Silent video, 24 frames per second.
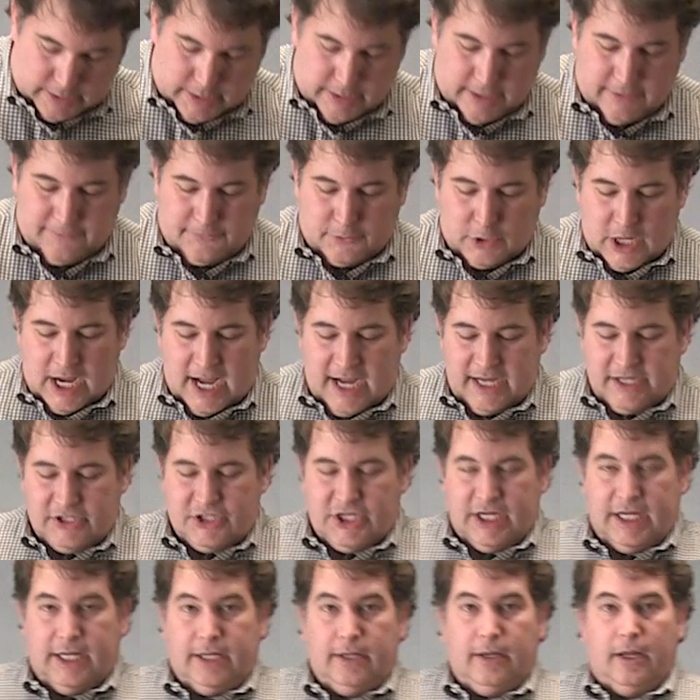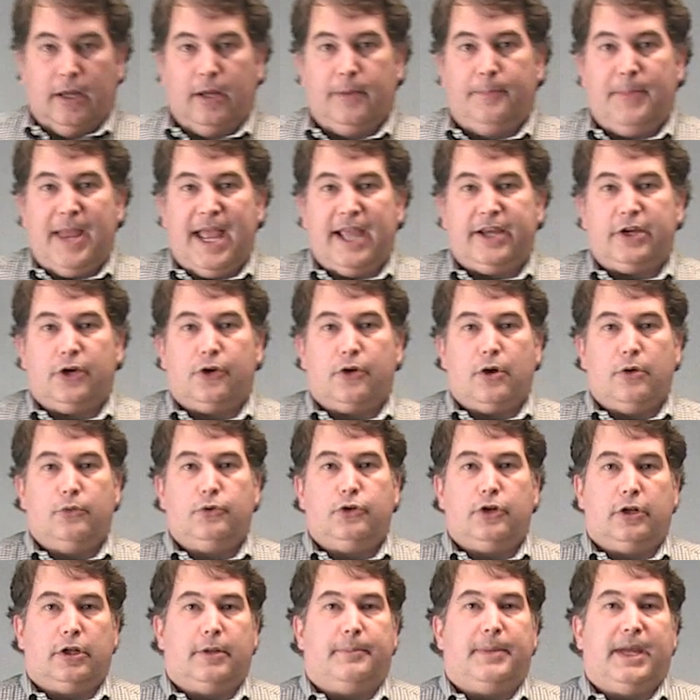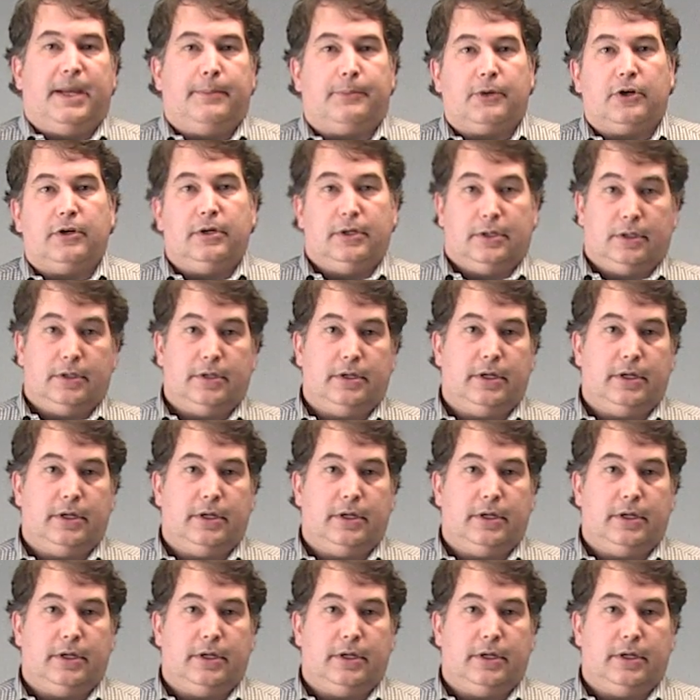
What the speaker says: And for hygiene, pack your own toilet paper.